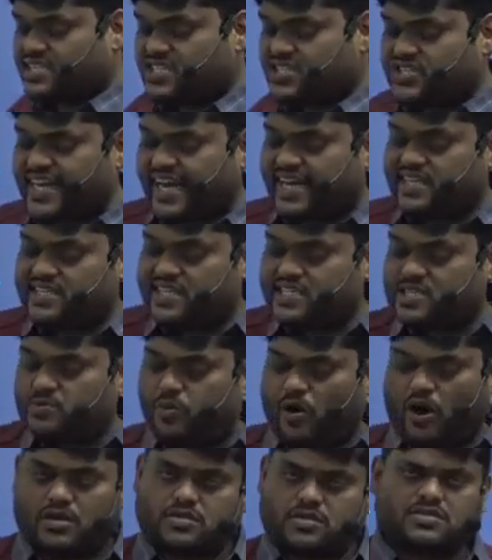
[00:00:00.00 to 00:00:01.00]
checked this
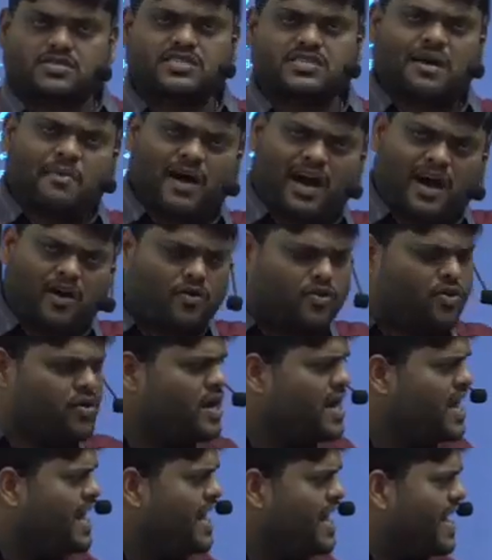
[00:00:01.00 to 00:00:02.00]
box. Somehow
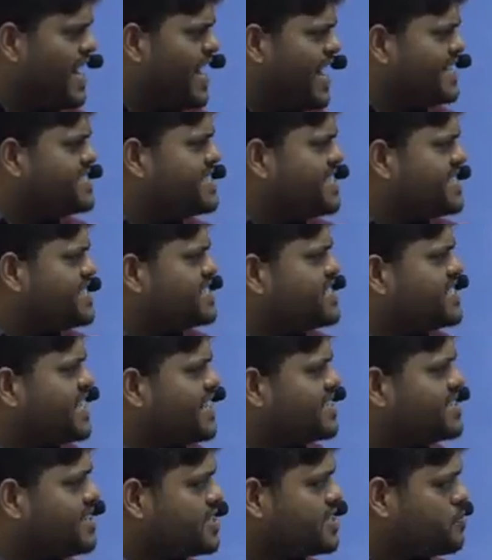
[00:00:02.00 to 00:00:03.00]
A just checked
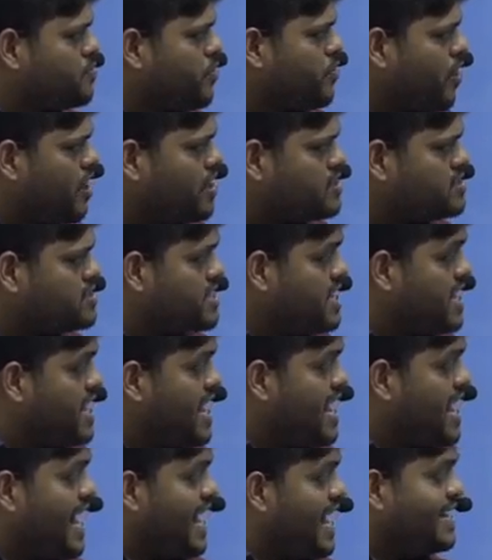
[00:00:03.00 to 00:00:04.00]
this box
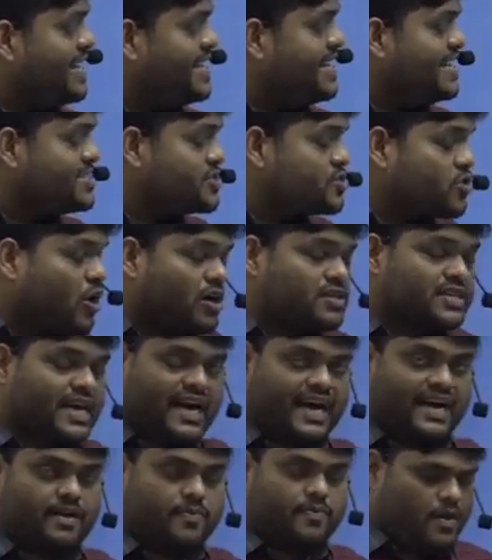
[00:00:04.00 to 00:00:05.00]
and he saw
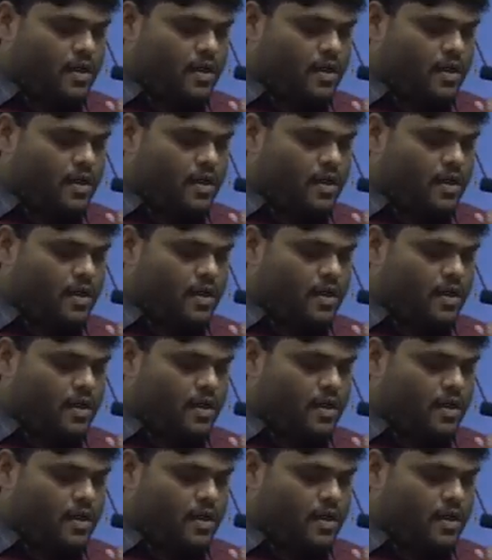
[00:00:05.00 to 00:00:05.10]
that